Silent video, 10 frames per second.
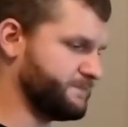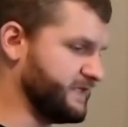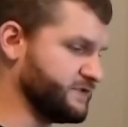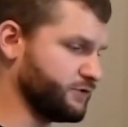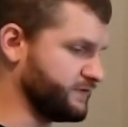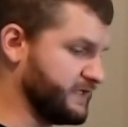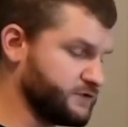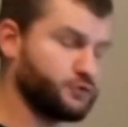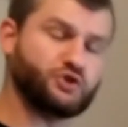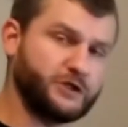these
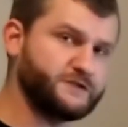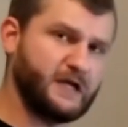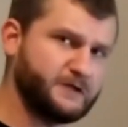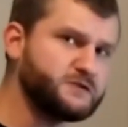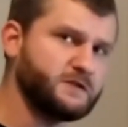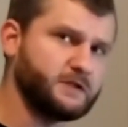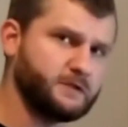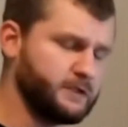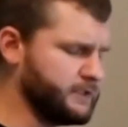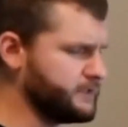are just excellent.
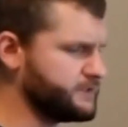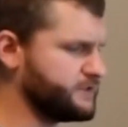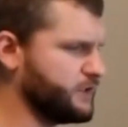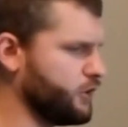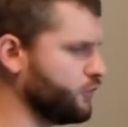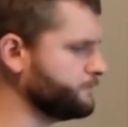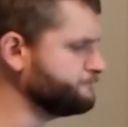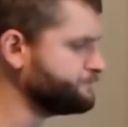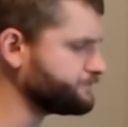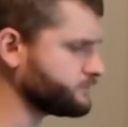So
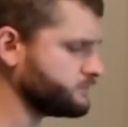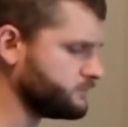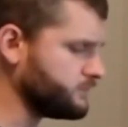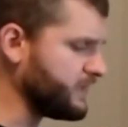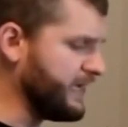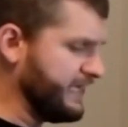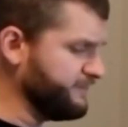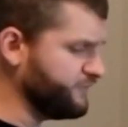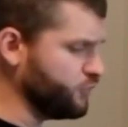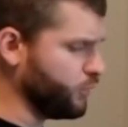
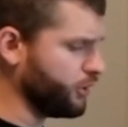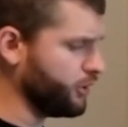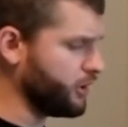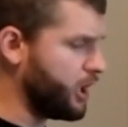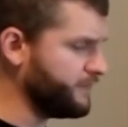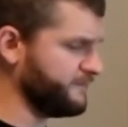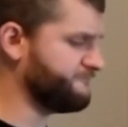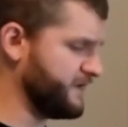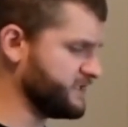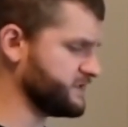if you were on the
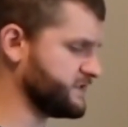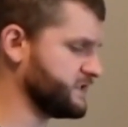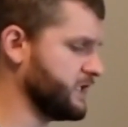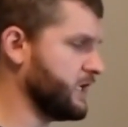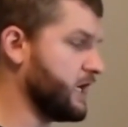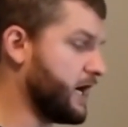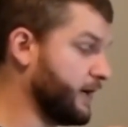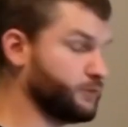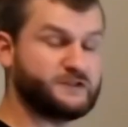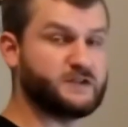fence, I
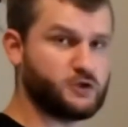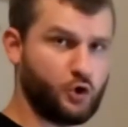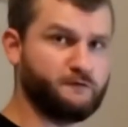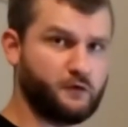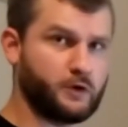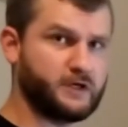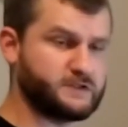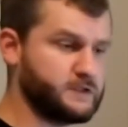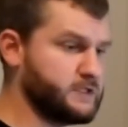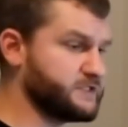would say go for
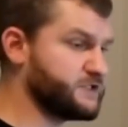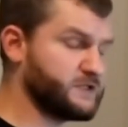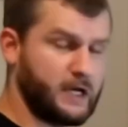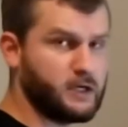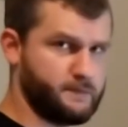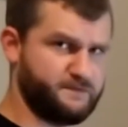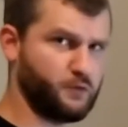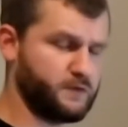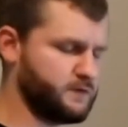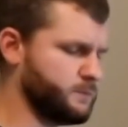it, sign up
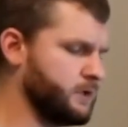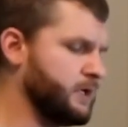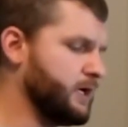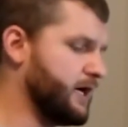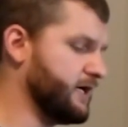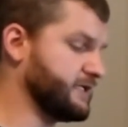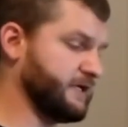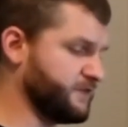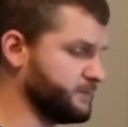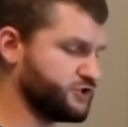for them,
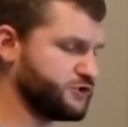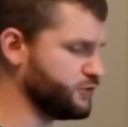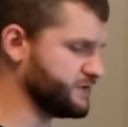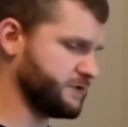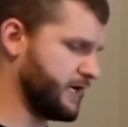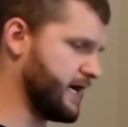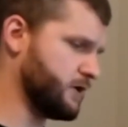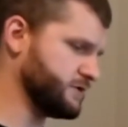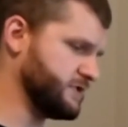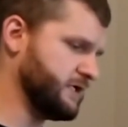get them as soon as they're
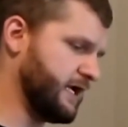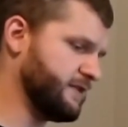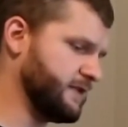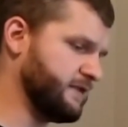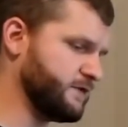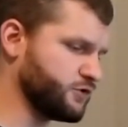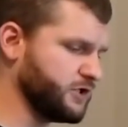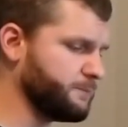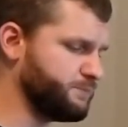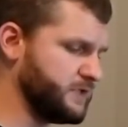out, and they're
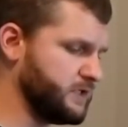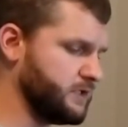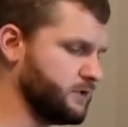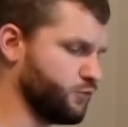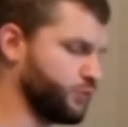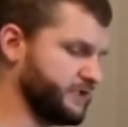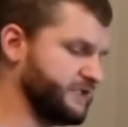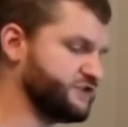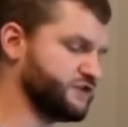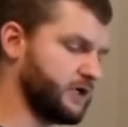going to be really
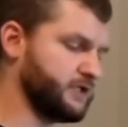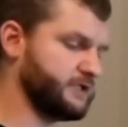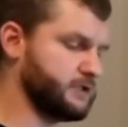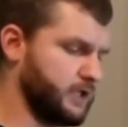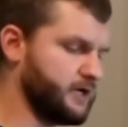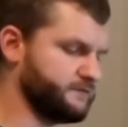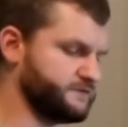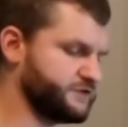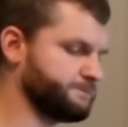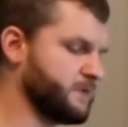solid
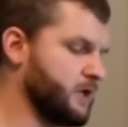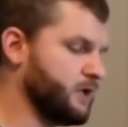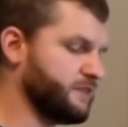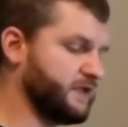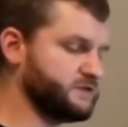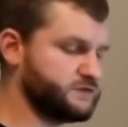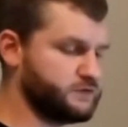gloves. Things